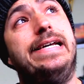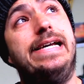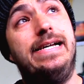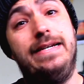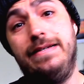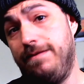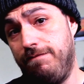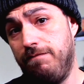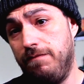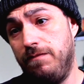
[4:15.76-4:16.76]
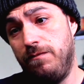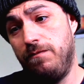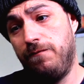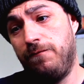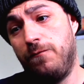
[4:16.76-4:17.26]
and
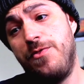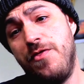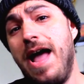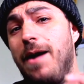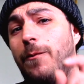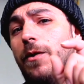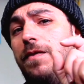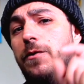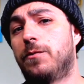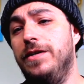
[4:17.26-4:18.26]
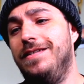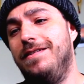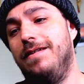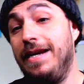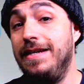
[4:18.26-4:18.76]
for that one little
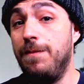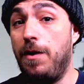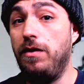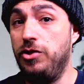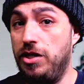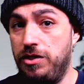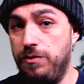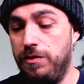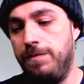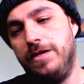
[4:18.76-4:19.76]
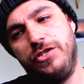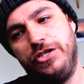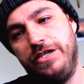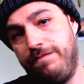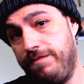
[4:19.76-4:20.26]
reason, I did apologize to her, but
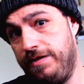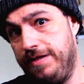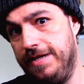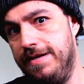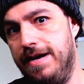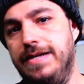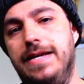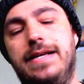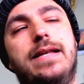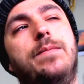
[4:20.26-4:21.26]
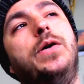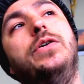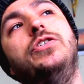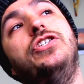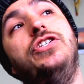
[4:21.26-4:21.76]
she did not take that
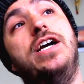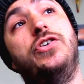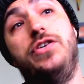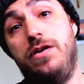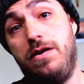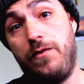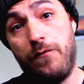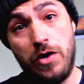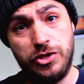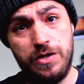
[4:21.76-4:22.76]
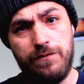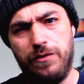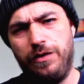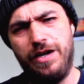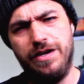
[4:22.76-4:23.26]
apology. She actually cut off our friendship
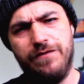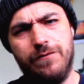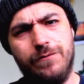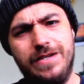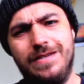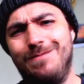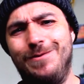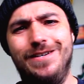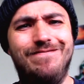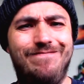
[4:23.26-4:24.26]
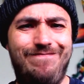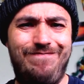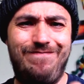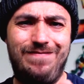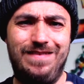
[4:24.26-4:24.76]
for a lot of different reasons, but
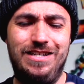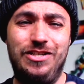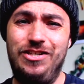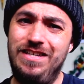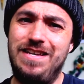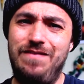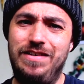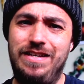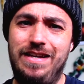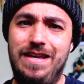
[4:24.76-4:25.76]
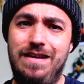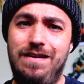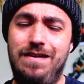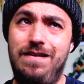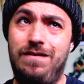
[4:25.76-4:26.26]
she's kind of a dick
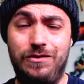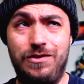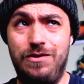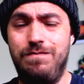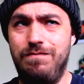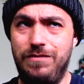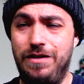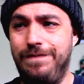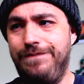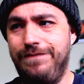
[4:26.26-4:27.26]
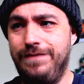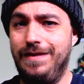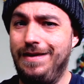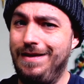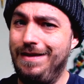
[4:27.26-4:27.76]
also, so
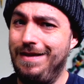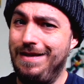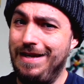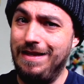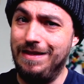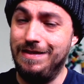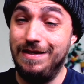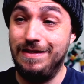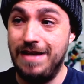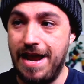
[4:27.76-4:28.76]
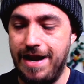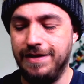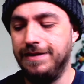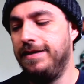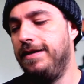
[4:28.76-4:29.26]
needless to say,